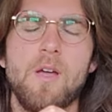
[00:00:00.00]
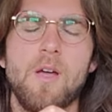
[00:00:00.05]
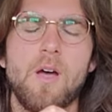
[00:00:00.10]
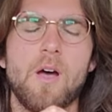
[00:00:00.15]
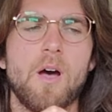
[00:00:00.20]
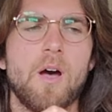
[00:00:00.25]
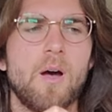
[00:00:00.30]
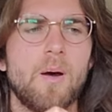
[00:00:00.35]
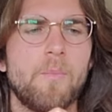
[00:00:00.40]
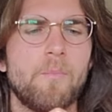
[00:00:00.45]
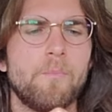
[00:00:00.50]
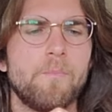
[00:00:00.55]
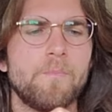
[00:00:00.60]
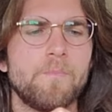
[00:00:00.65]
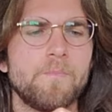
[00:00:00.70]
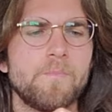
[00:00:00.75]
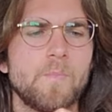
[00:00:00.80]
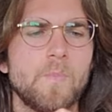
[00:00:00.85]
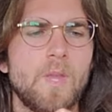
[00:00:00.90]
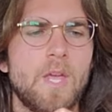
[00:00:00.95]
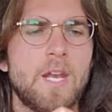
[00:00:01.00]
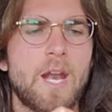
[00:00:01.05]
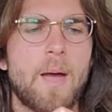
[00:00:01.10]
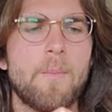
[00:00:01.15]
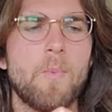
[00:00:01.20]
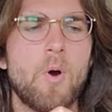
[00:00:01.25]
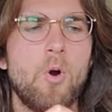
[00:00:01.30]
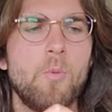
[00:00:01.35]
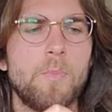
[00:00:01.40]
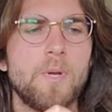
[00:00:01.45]
And
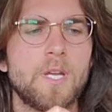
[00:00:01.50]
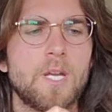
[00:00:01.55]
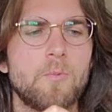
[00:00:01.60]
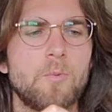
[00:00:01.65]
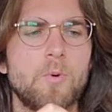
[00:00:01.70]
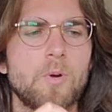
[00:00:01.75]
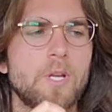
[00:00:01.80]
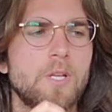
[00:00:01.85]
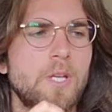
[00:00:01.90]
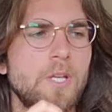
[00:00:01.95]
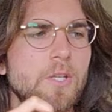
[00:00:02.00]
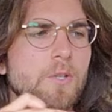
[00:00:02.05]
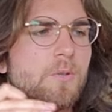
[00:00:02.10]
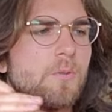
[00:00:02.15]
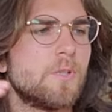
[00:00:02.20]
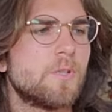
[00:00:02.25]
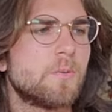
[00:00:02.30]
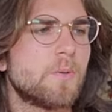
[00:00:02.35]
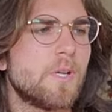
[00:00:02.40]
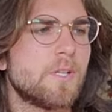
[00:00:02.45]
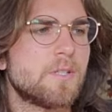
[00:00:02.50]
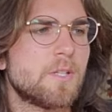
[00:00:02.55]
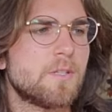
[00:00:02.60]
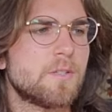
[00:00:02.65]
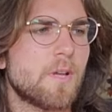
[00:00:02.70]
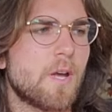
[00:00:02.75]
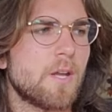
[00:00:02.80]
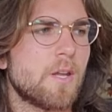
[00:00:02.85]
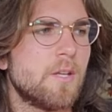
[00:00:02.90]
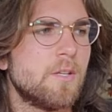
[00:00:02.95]
I'm hoping it will continue to increase as
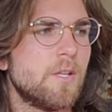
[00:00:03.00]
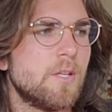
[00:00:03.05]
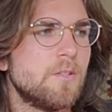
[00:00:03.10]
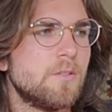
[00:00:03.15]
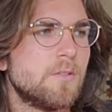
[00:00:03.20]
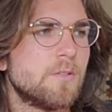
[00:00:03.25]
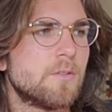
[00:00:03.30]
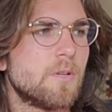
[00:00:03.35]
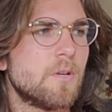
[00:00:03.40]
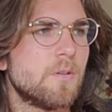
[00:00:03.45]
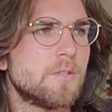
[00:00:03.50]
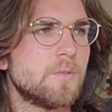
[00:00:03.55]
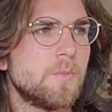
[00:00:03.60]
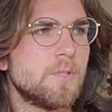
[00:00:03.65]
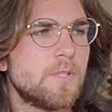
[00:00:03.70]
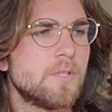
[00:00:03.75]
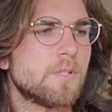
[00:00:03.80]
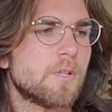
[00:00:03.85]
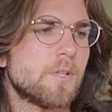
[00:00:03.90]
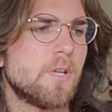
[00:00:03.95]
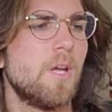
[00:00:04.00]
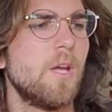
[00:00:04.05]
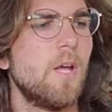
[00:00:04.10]
I continue to grow as a musician.